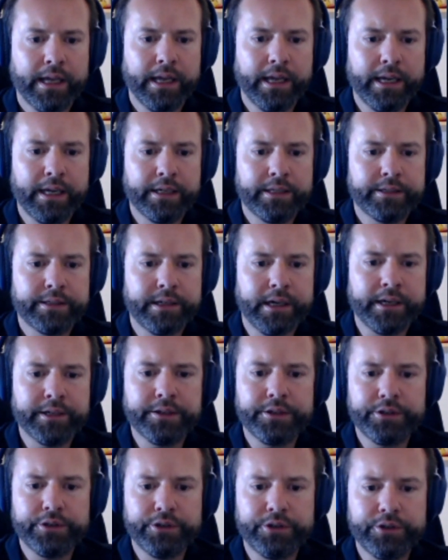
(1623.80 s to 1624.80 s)
And under
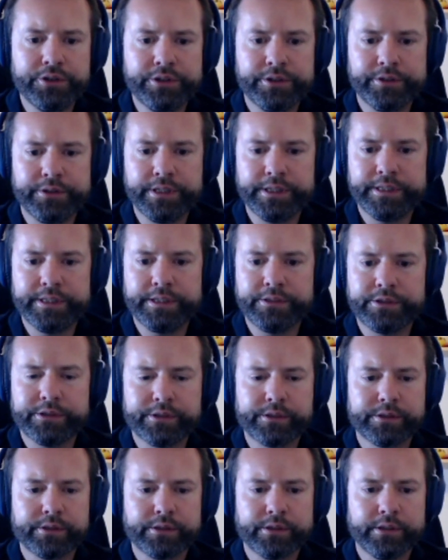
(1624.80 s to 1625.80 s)
the hood, this
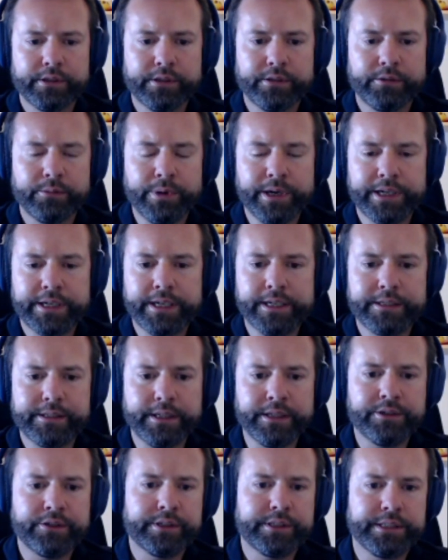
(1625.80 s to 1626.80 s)
is where it gets
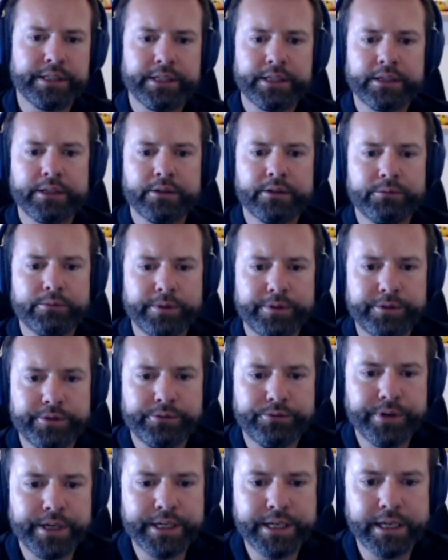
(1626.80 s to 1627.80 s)
interesting with
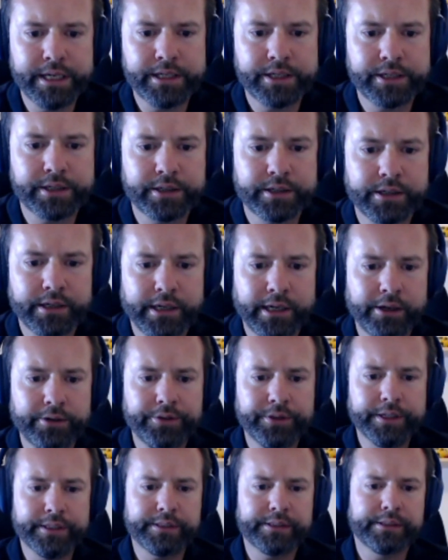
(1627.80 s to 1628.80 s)
Redash, how
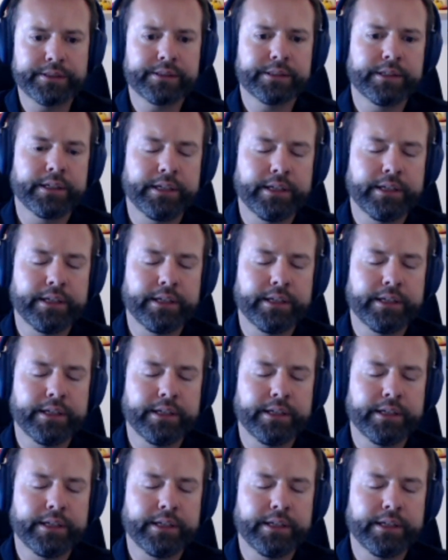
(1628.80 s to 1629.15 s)
this